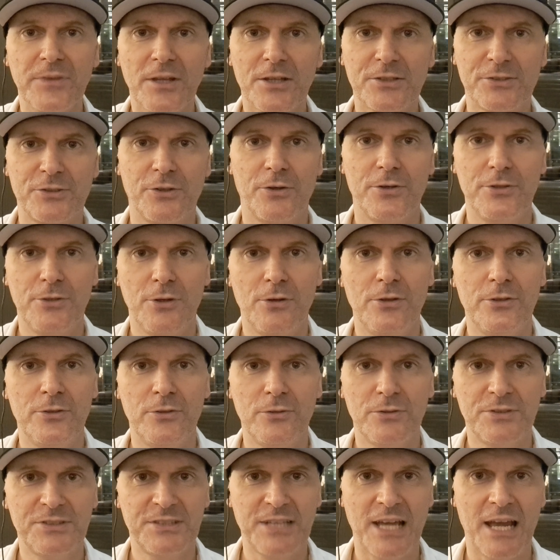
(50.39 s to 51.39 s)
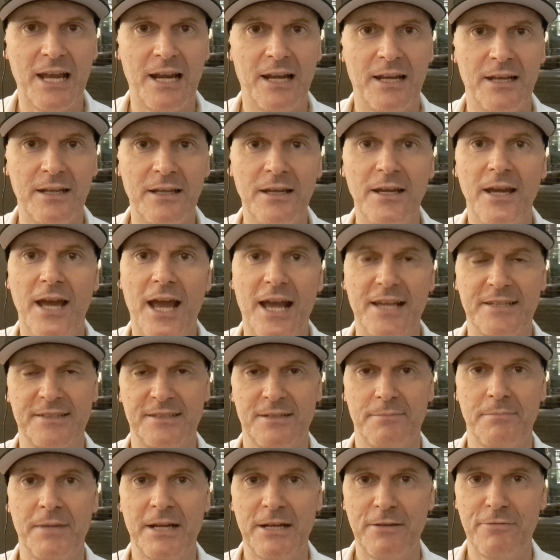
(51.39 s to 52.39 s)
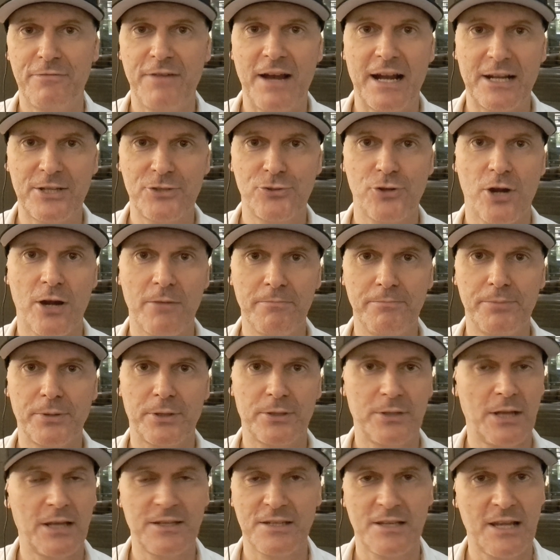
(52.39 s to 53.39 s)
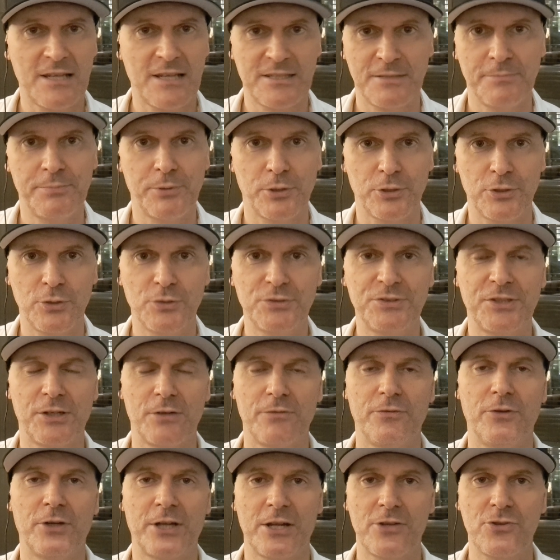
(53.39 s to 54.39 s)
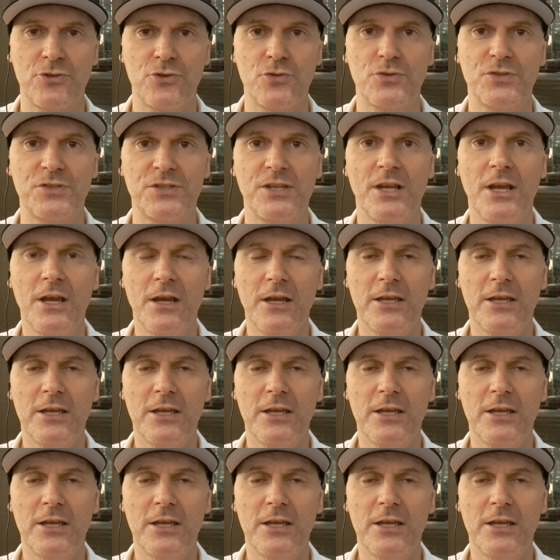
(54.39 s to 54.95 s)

So you sell as a manufacturer and as a producer of orange juice,